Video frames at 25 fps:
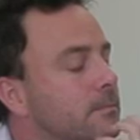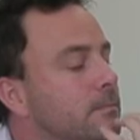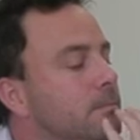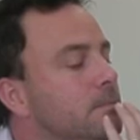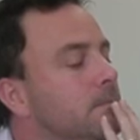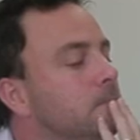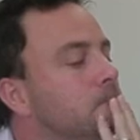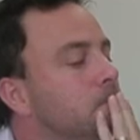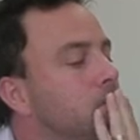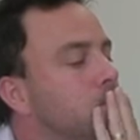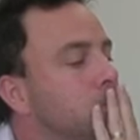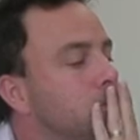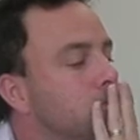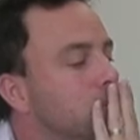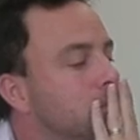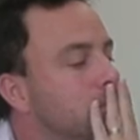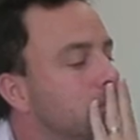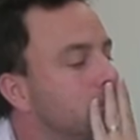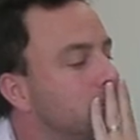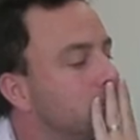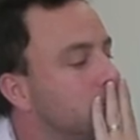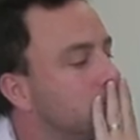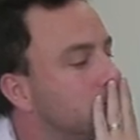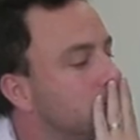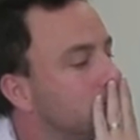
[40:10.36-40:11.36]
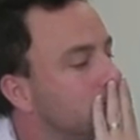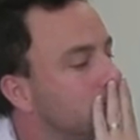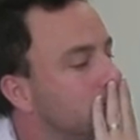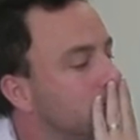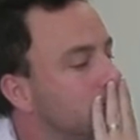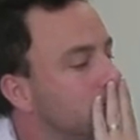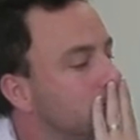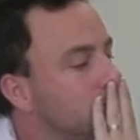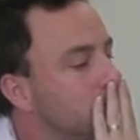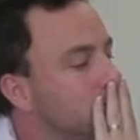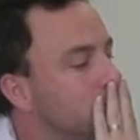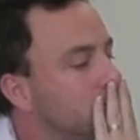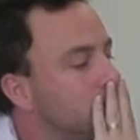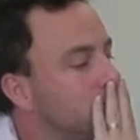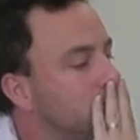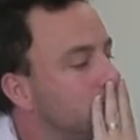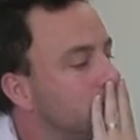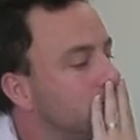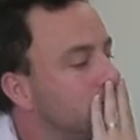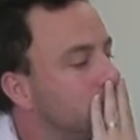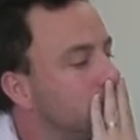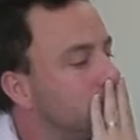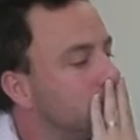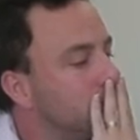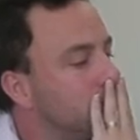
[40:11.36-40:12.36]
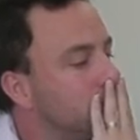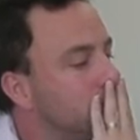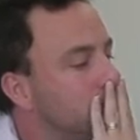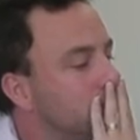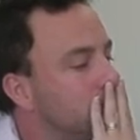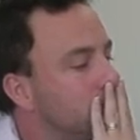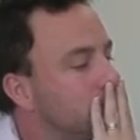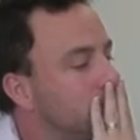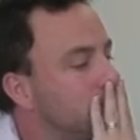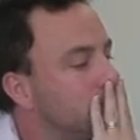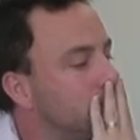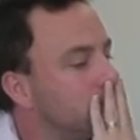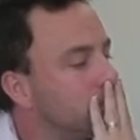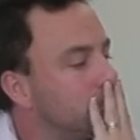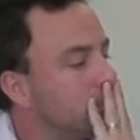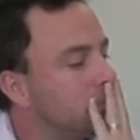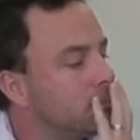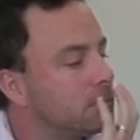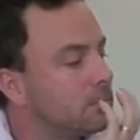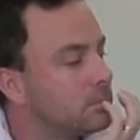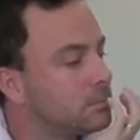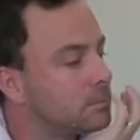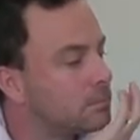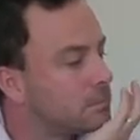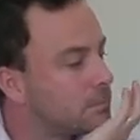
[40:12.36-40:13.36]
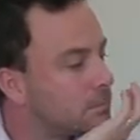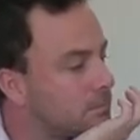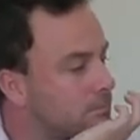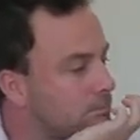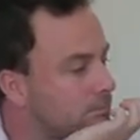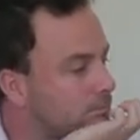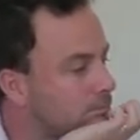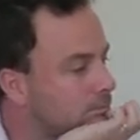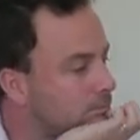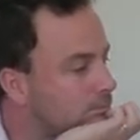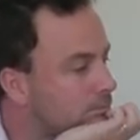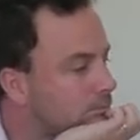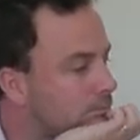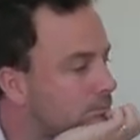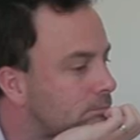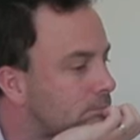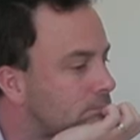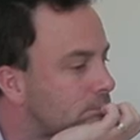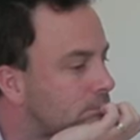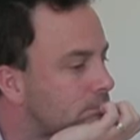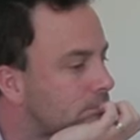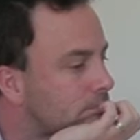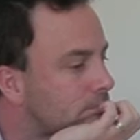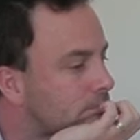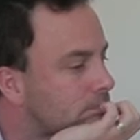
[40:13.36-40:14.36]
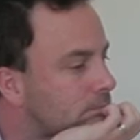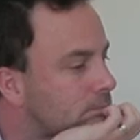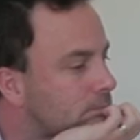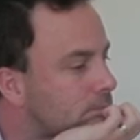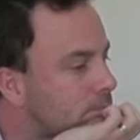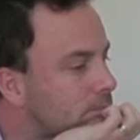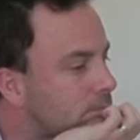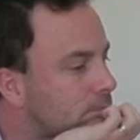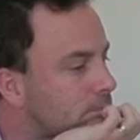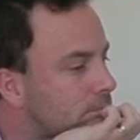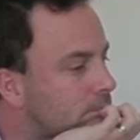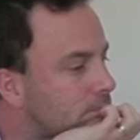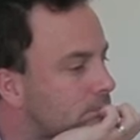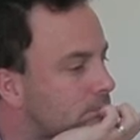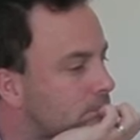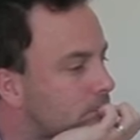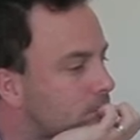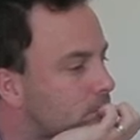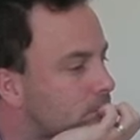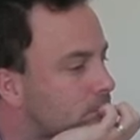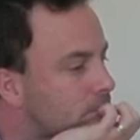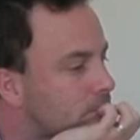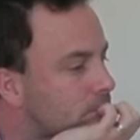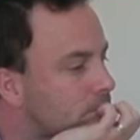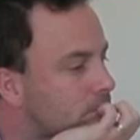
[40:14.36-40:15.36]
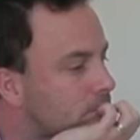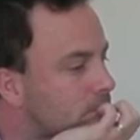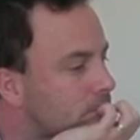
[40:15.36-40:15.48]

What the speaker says: (silent)